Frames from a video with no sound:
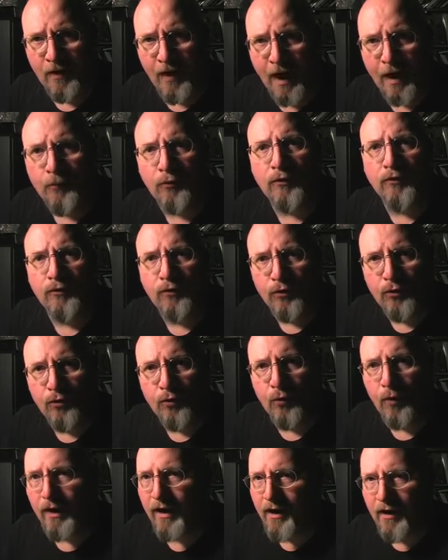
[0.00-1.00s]
I would do
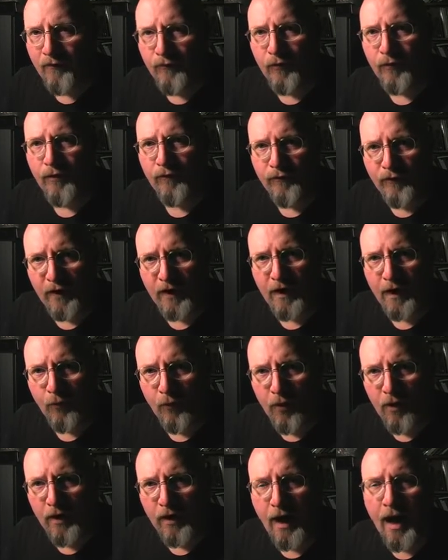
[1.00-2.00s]
whatever the fuck I
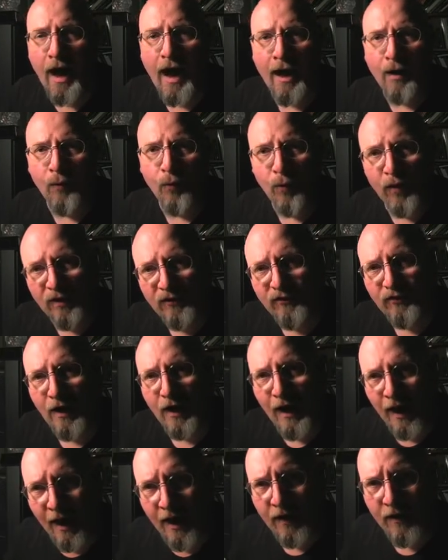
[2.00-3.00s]
want. I wish I
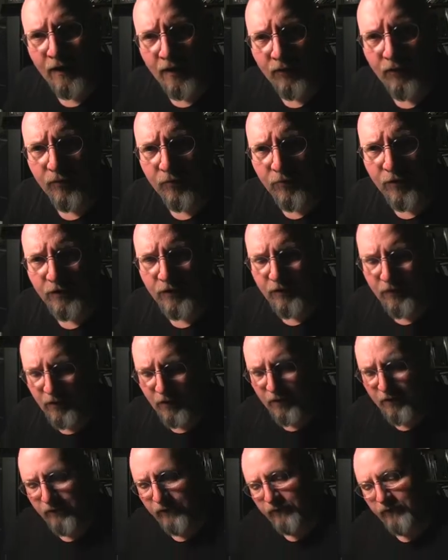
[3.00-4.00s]
had $100 million.
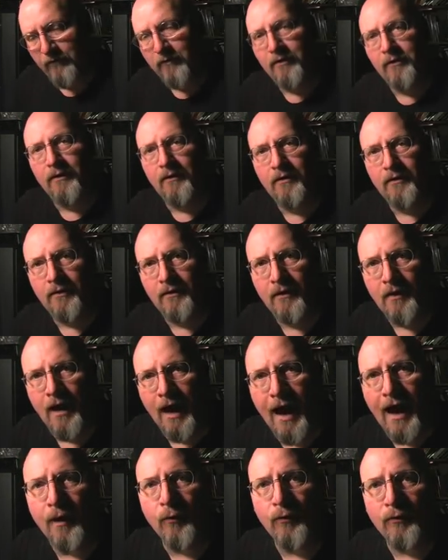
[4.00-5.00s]

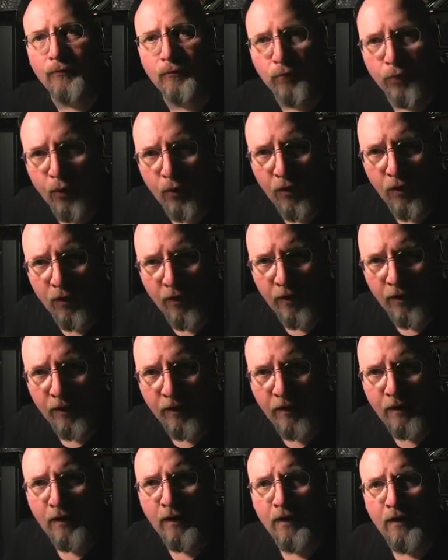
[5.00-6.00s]
I was born
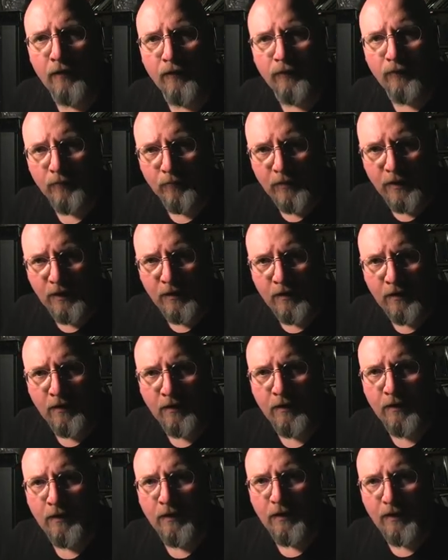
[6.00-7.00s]
to be
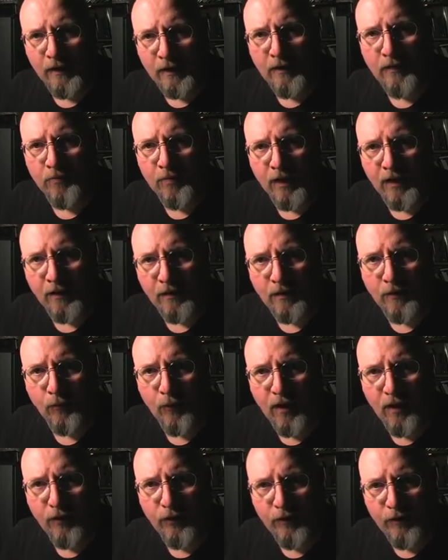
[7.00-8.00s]
independently
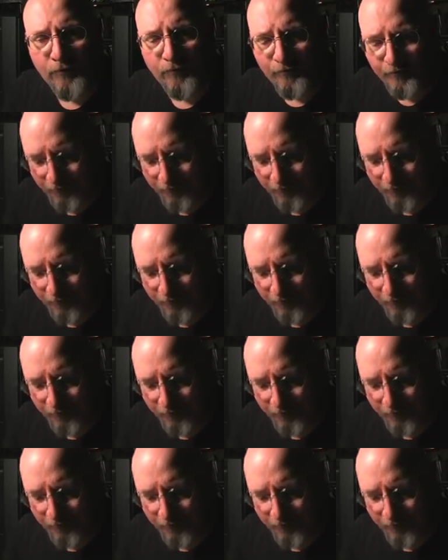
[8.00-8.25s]
wealthy.